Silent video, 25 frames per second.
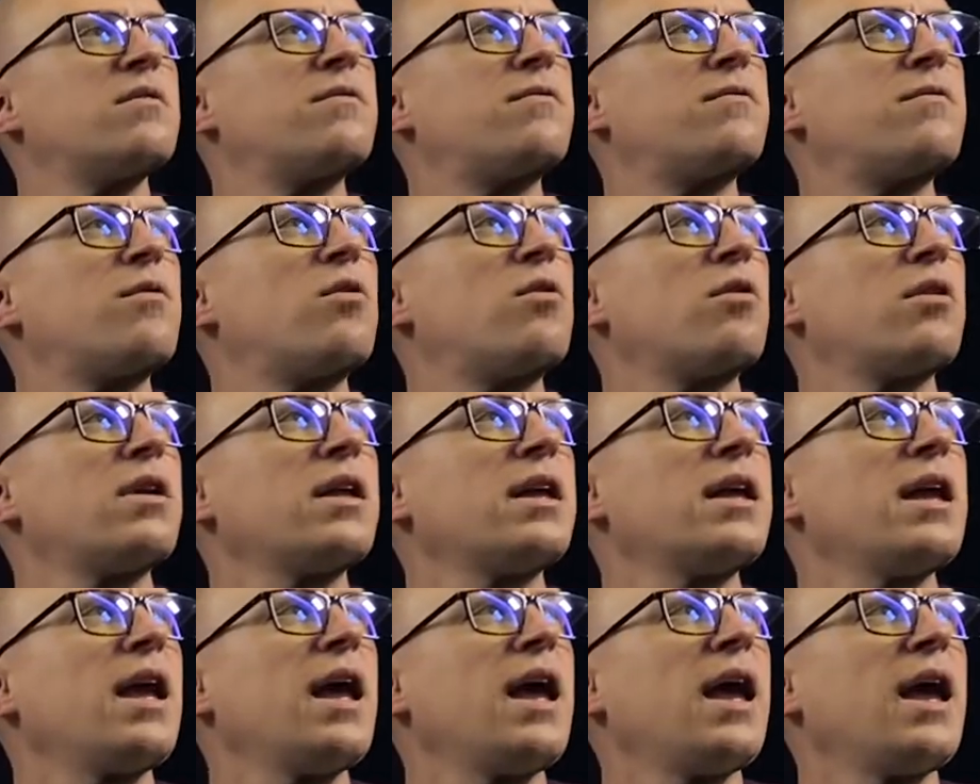
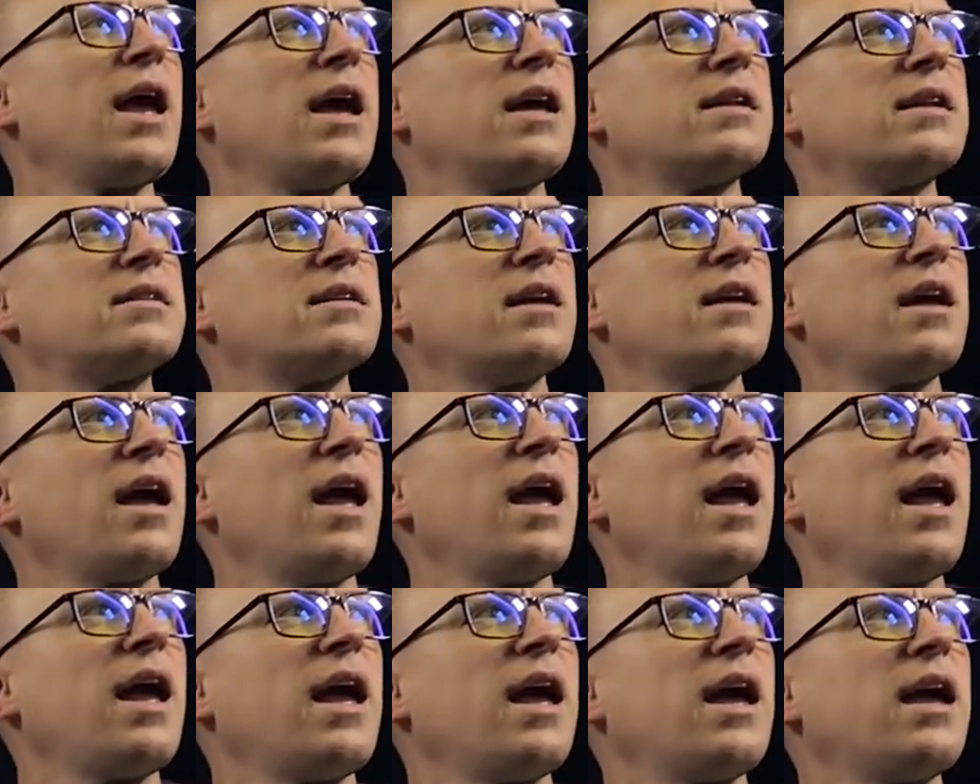48a
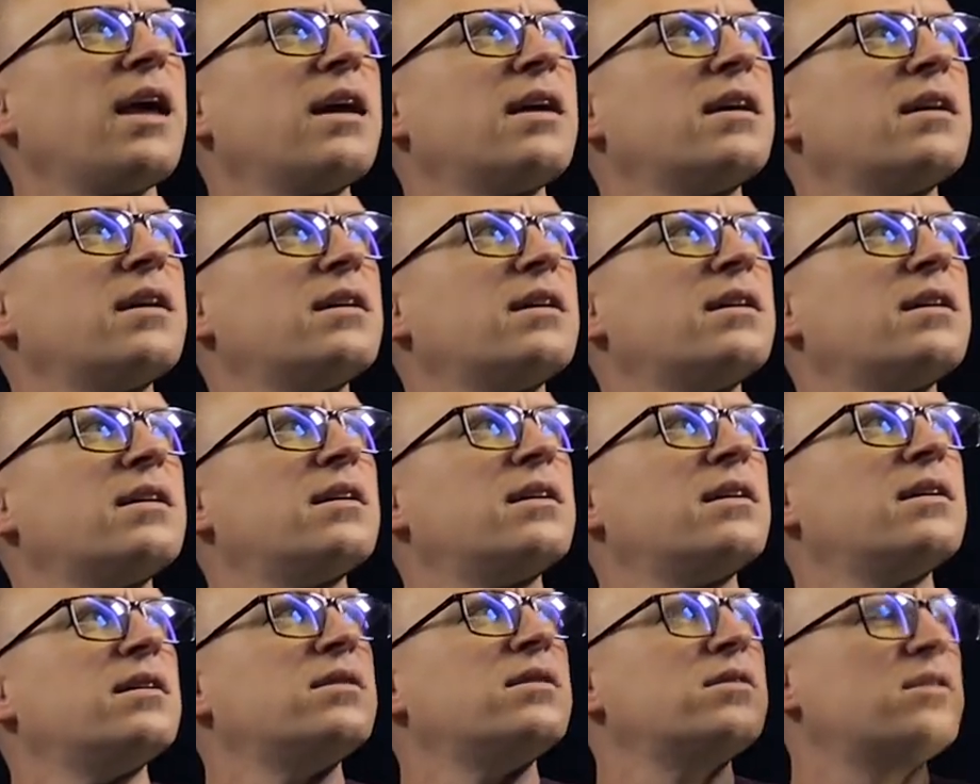to
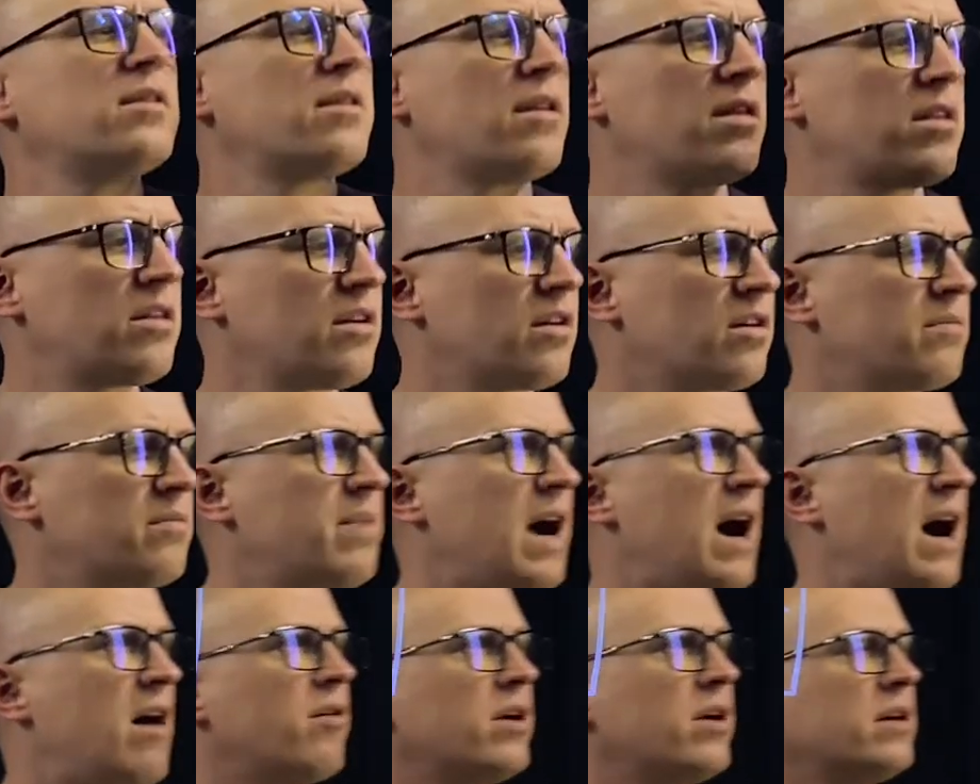the 3rd power.